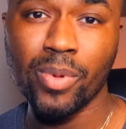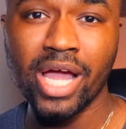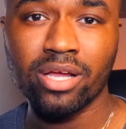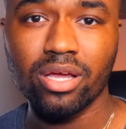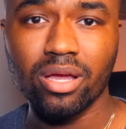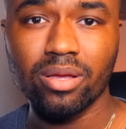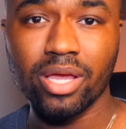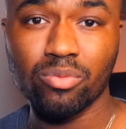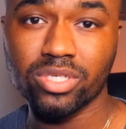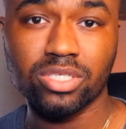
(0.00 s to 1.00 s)
bag.
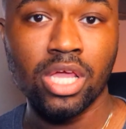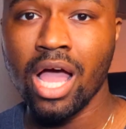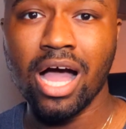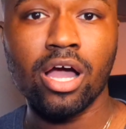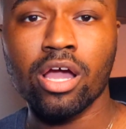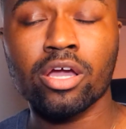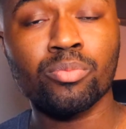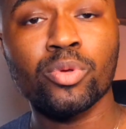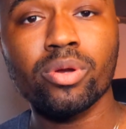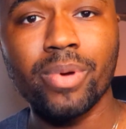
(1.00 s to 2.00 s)
It was a
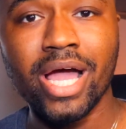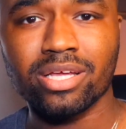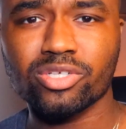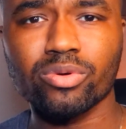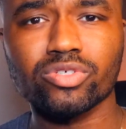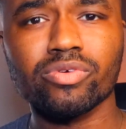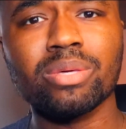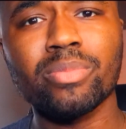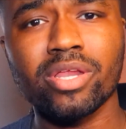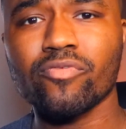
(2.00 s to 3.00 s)
computer bag. So it was
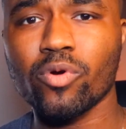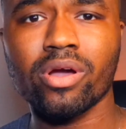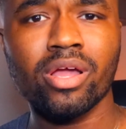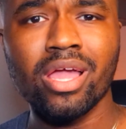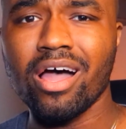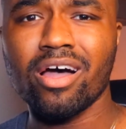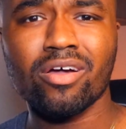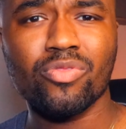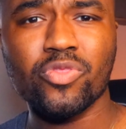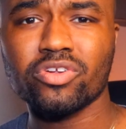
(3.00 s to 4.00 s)
really meant for
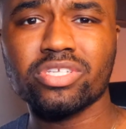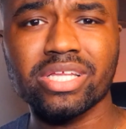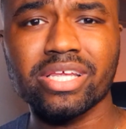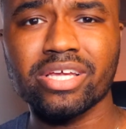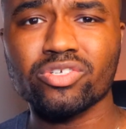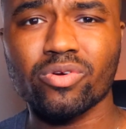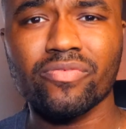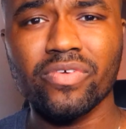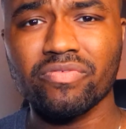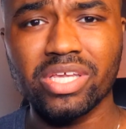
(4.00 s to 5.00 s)
a 13-inch or a
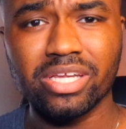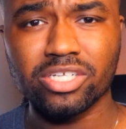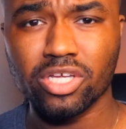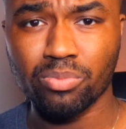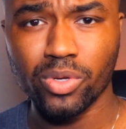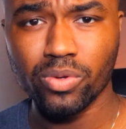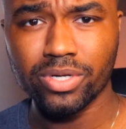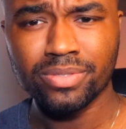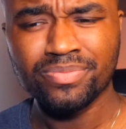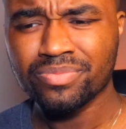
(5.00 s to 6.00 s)
15-inch
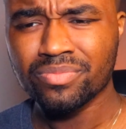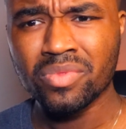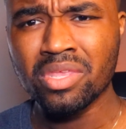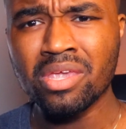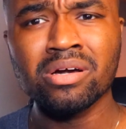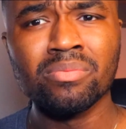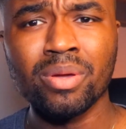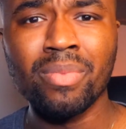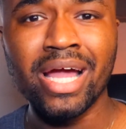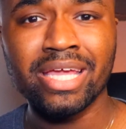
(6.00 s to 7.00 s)
computer.
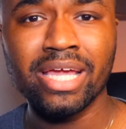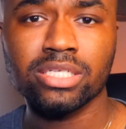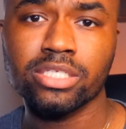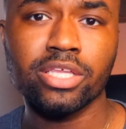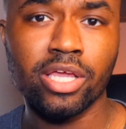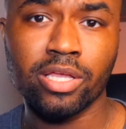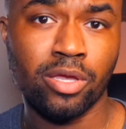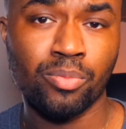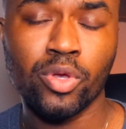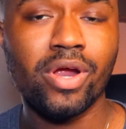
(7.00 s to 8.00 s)
In my case, the
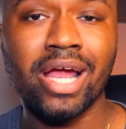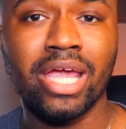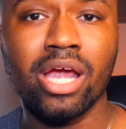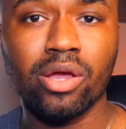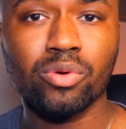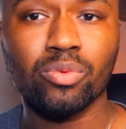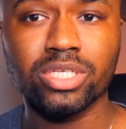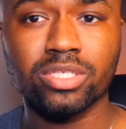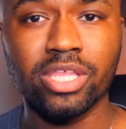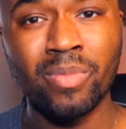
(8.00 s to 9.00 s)
computer I carried
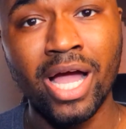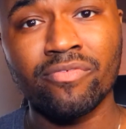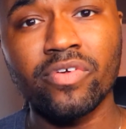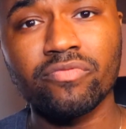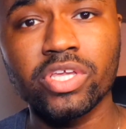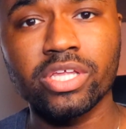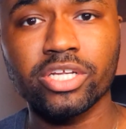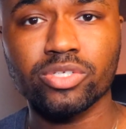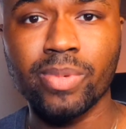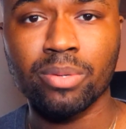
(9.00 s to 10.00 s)
was my
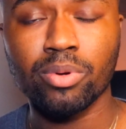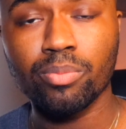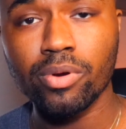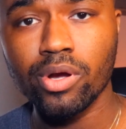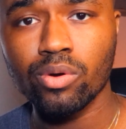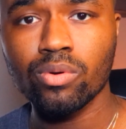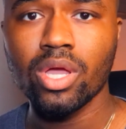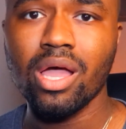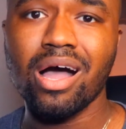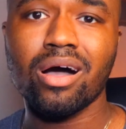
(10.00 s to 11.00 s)
15-inch MacBook Pro.
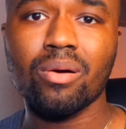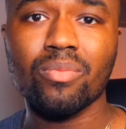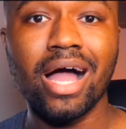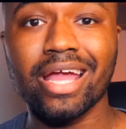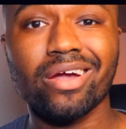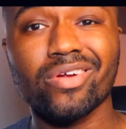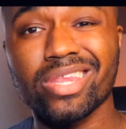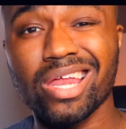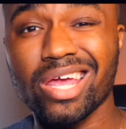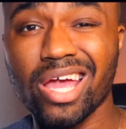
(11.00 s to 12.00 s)
I carried
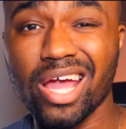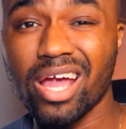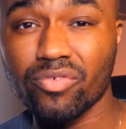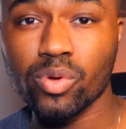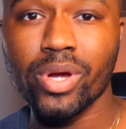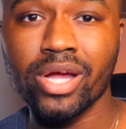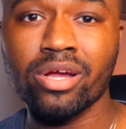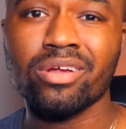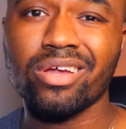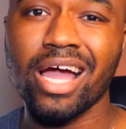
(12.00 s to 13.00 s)
that
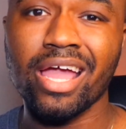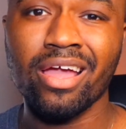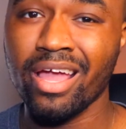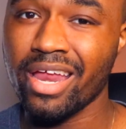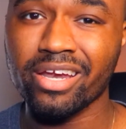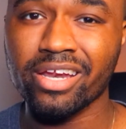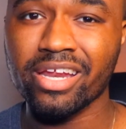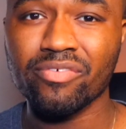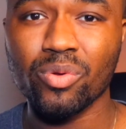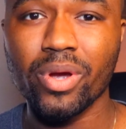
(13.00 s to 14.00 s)
everywhere. I edited
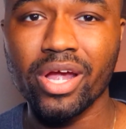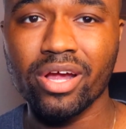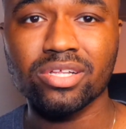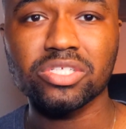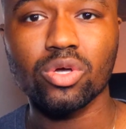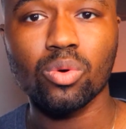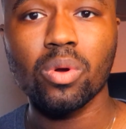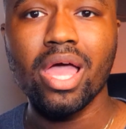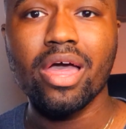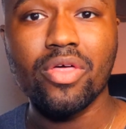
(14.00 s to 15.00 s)
everywhere. So
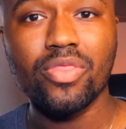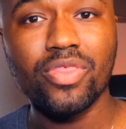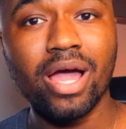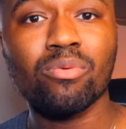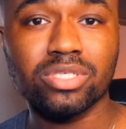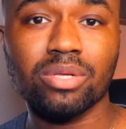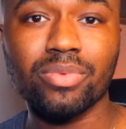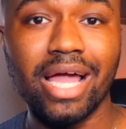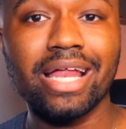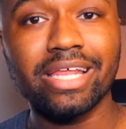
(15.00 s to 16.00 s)
that was
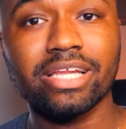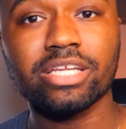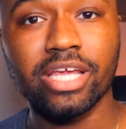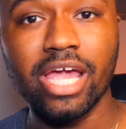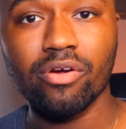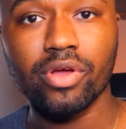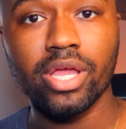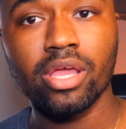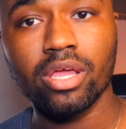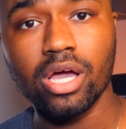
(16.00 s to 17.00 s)
something I needed to
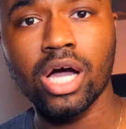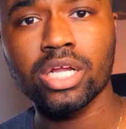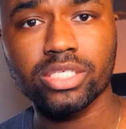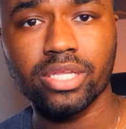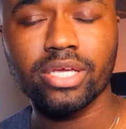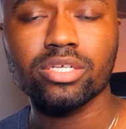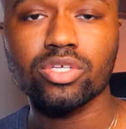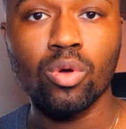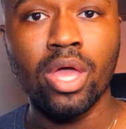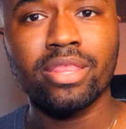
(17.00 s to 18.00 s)
carry constantly.
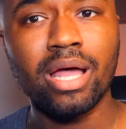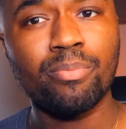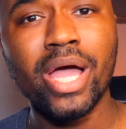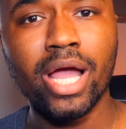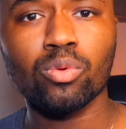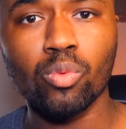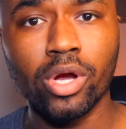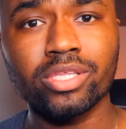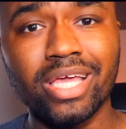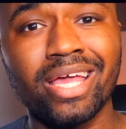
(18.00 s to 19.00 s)
So that bag
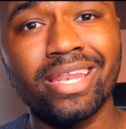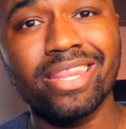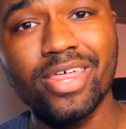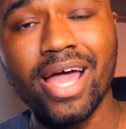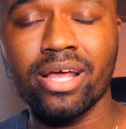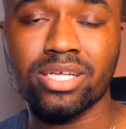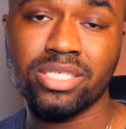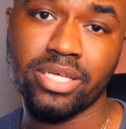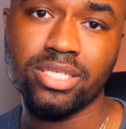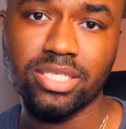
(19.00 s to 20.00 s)
worked in that
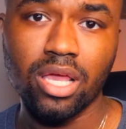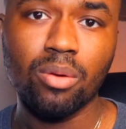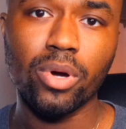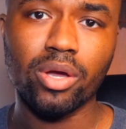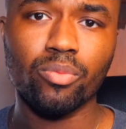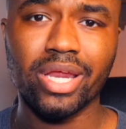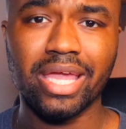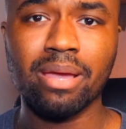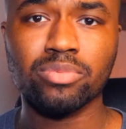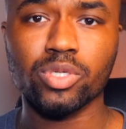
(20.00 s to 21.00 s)
sense. But when it
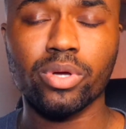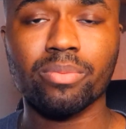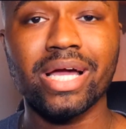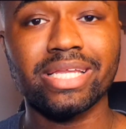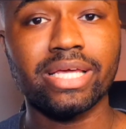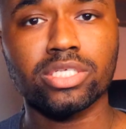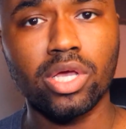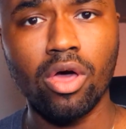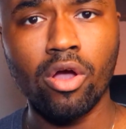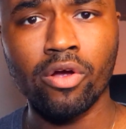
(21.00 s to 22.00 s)
came to putting my
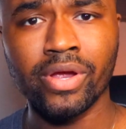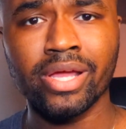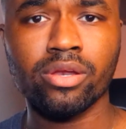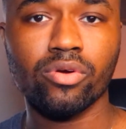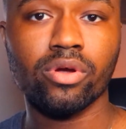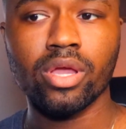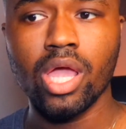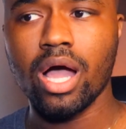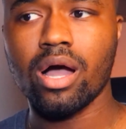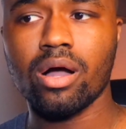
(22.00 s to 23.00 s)
DSLR in or
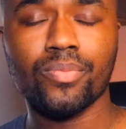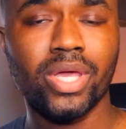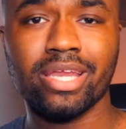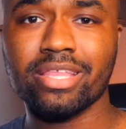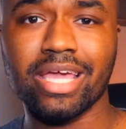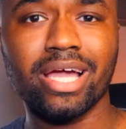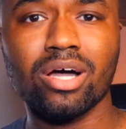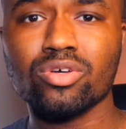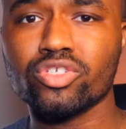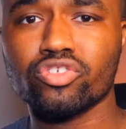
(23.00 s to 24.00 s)
anything
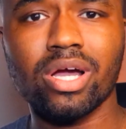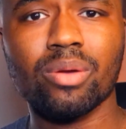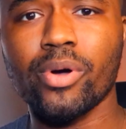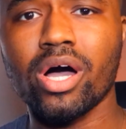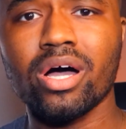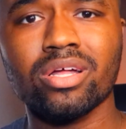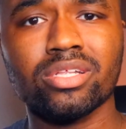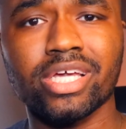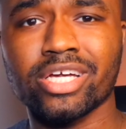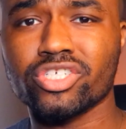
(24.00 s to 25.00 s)
else,
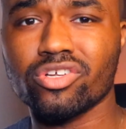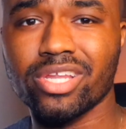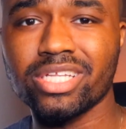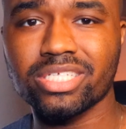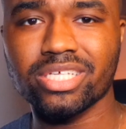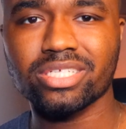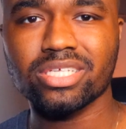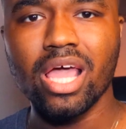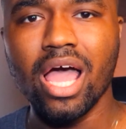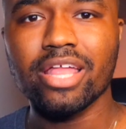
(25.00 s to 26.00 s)
tripods, extra
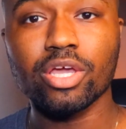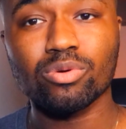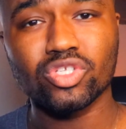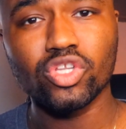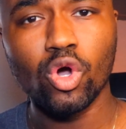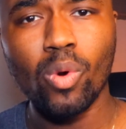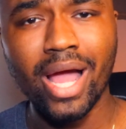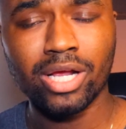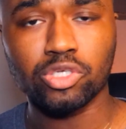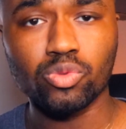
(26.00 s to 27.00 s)
lenses, there was no
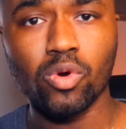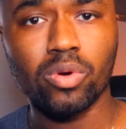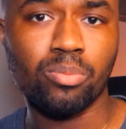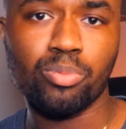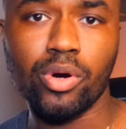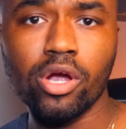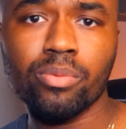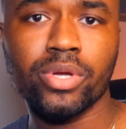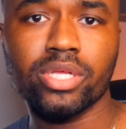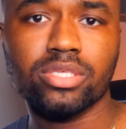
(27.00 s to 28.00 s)
actual
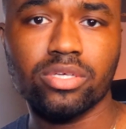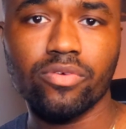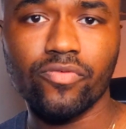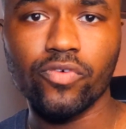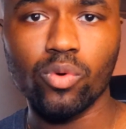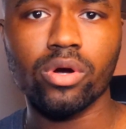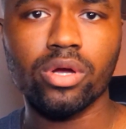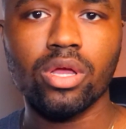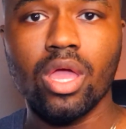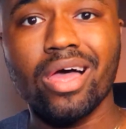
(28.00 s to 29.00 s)
compartment
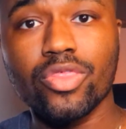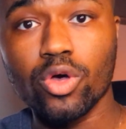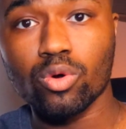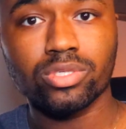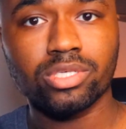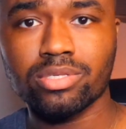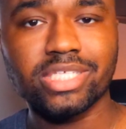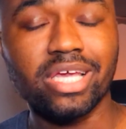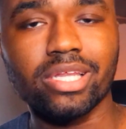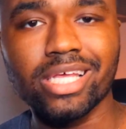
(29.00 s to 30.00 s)
for those
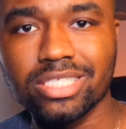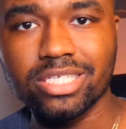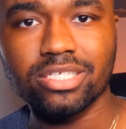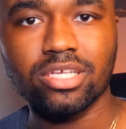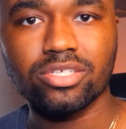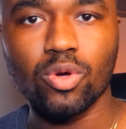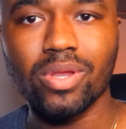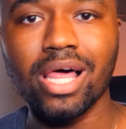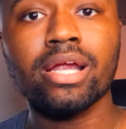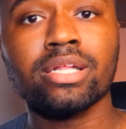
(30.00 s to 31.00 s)
said lenses. So a
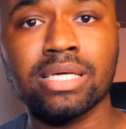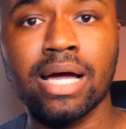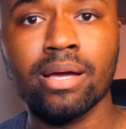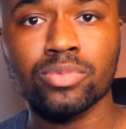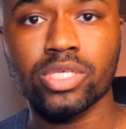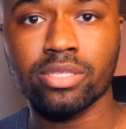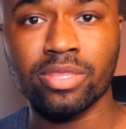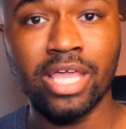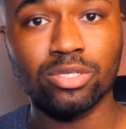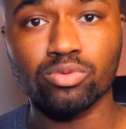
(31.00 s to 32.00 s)
lot of the times
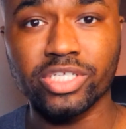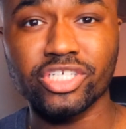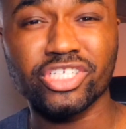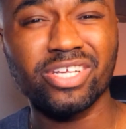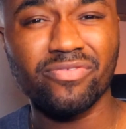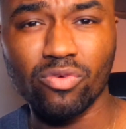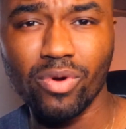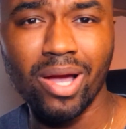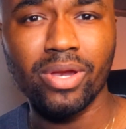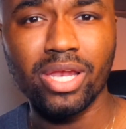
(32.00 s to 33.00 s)
things would just shift
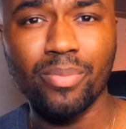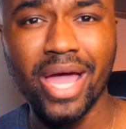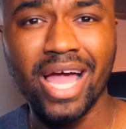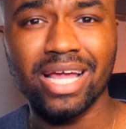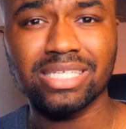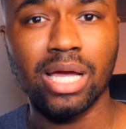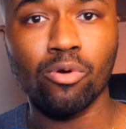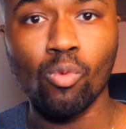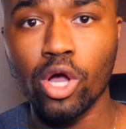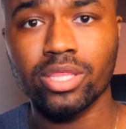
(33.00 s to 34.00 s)
around in the bag as
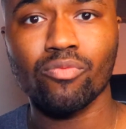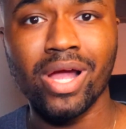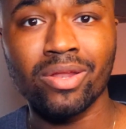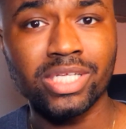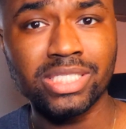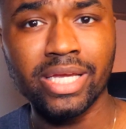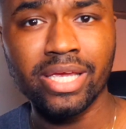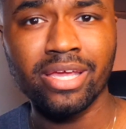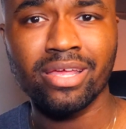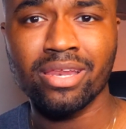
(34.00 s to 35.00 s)
I walked around the
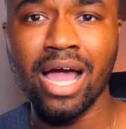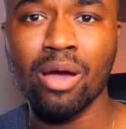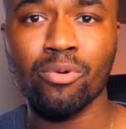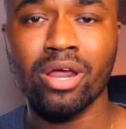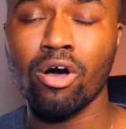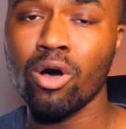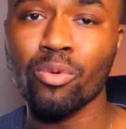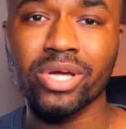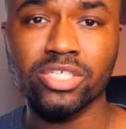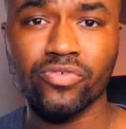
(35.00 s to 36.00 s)
city, and I would
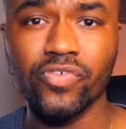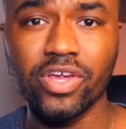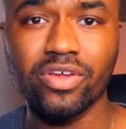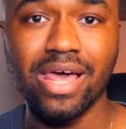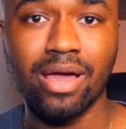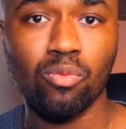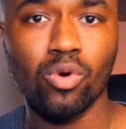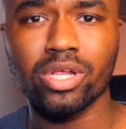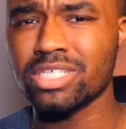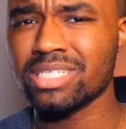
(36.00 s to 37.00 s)
always fear that
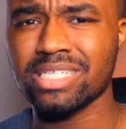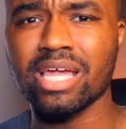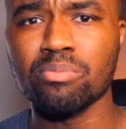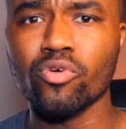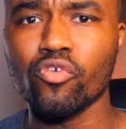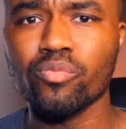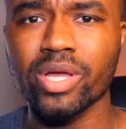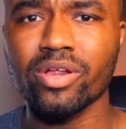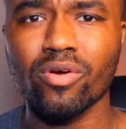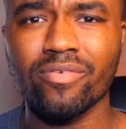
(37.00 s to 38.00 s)
one slight
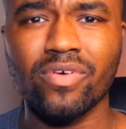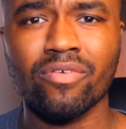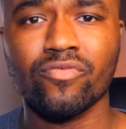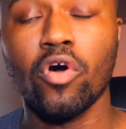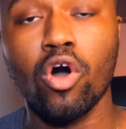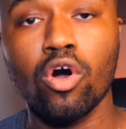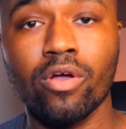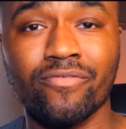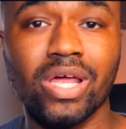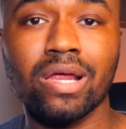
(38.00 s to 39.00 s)
movement, or if I fall
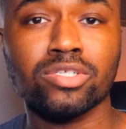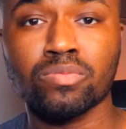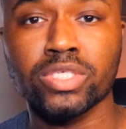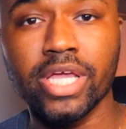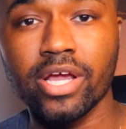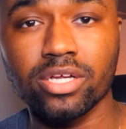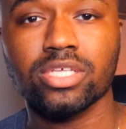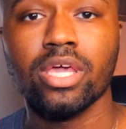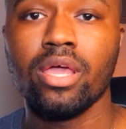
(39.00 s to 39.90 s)
or fell down some stairs,